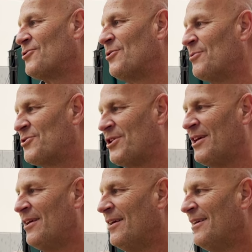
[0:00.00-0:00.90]
so we'll
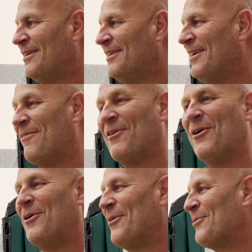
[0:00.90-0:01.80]
see. You never
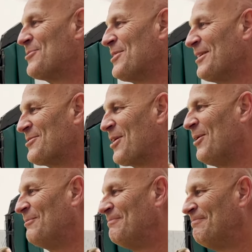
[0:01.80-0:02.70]
know how those things go.